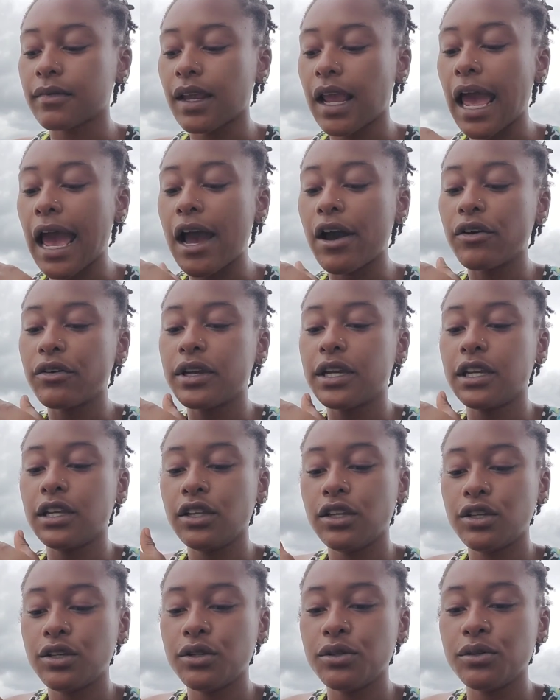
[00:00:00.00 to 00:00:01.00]
how
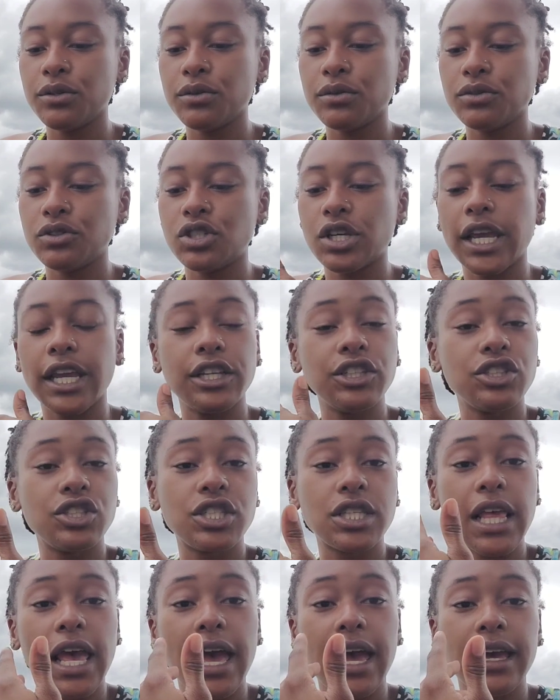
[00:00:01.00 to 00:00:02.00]
can you change
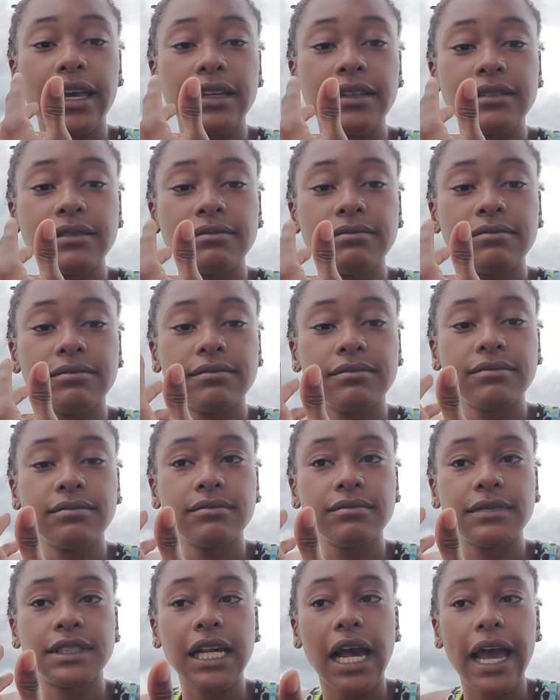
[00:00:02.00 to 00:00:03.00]
that
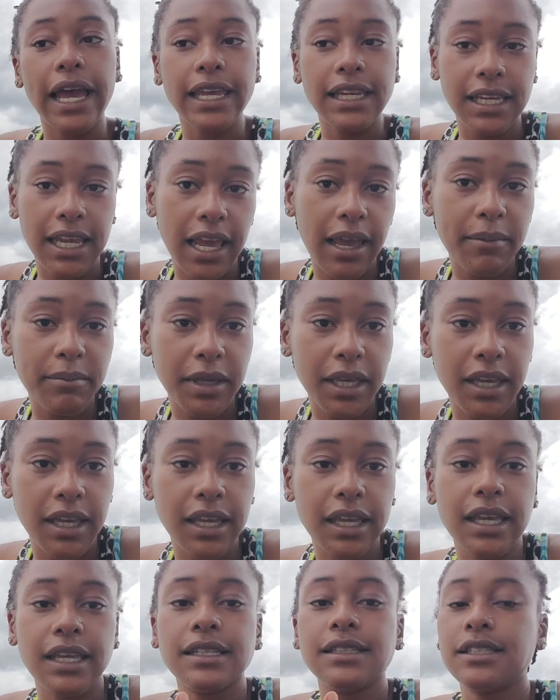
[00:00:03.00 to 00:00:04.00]
dynamic
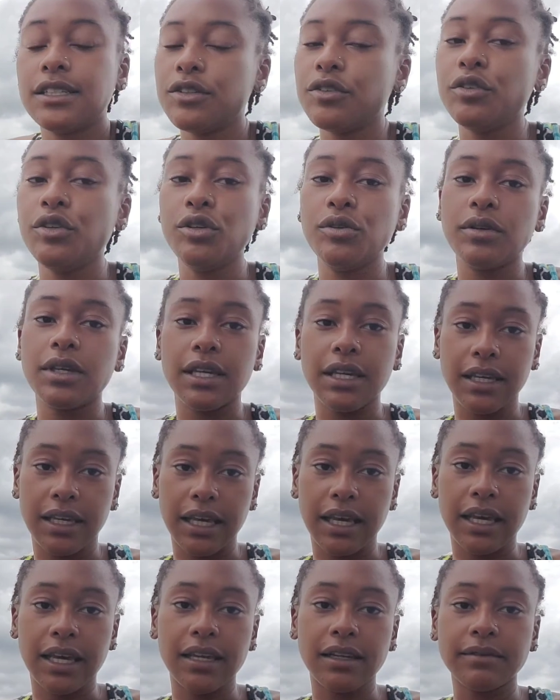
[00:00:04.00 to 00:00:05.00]
until you can
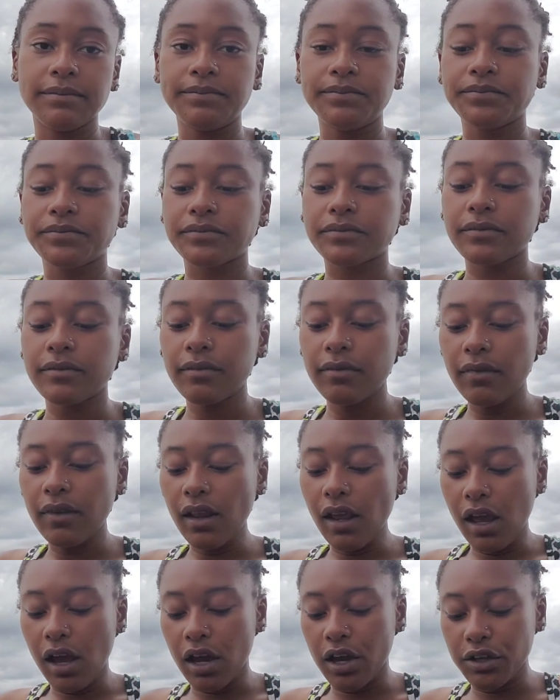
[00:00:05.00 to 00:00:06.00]
get
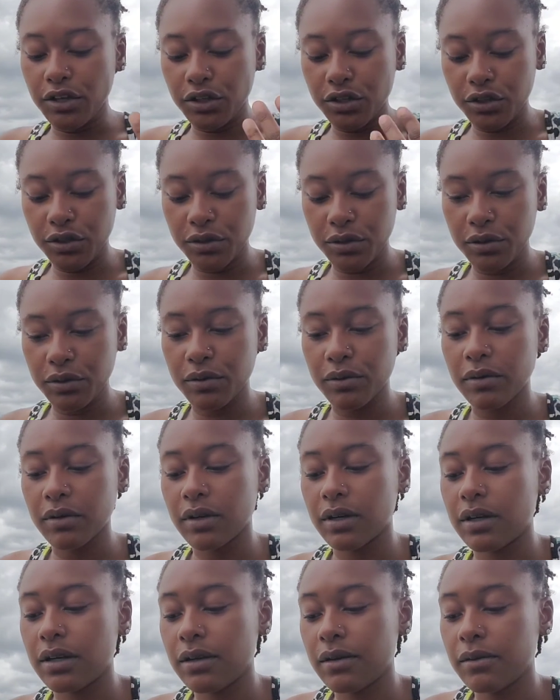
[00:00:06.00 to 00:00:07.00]
a new
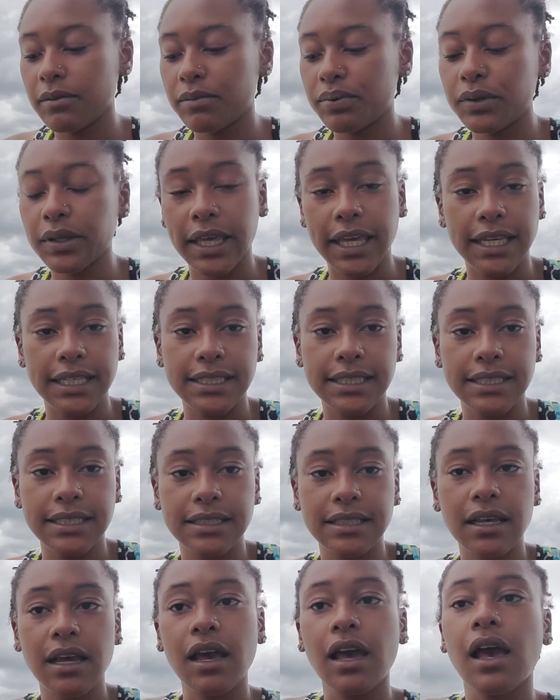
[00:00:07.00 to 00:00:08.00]

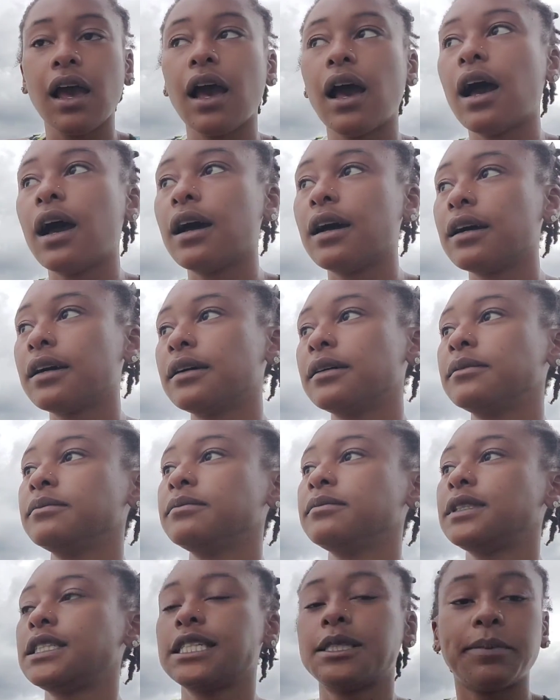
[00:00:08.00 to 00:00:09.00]
place
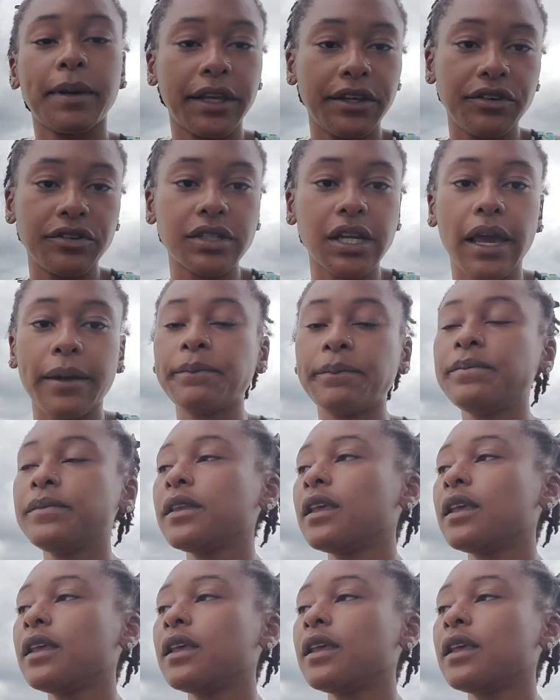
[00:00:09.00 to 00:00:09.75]
to spend your time?